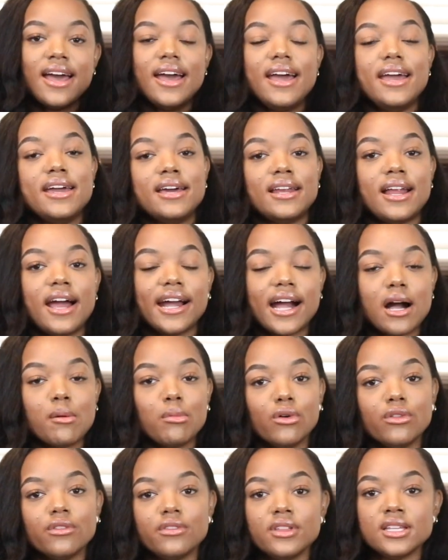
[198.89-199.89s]
And I got
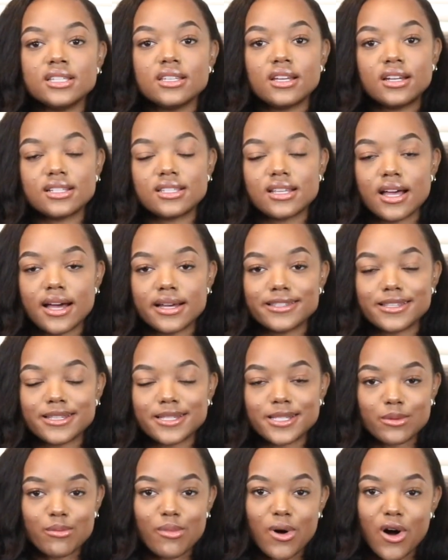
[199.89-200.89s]
both of these in a size
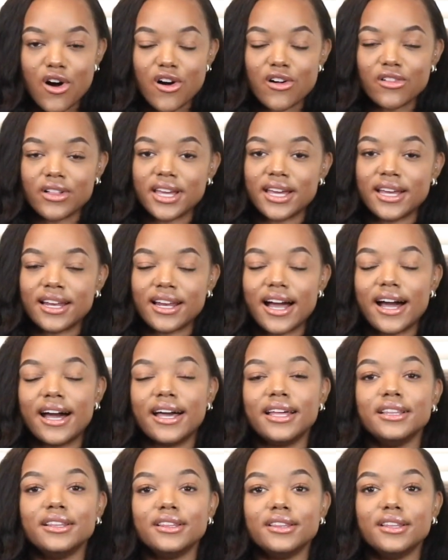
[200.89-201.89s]
small, and
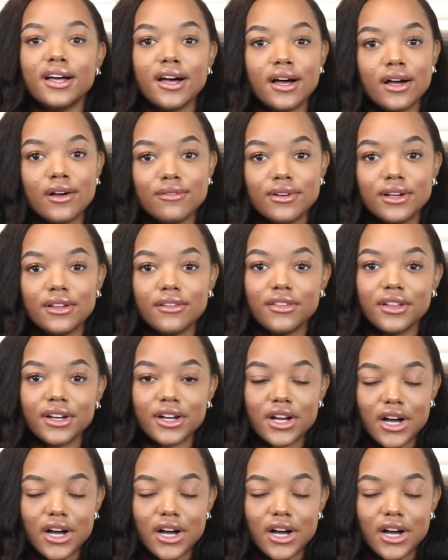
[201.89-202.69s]
I love the